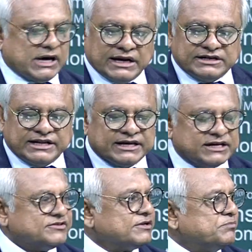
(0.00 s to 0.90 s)
and
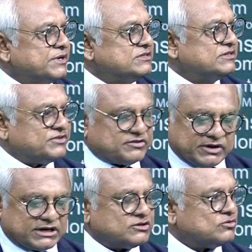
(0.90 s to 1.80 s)
taking some measures
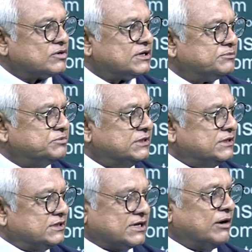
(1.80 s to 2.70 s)
exactly to curb
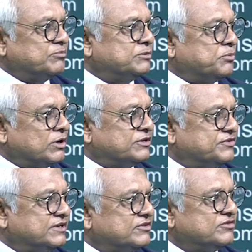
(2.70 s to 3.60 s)
the government
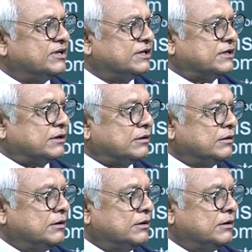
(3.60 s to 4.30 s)
policy is nothing.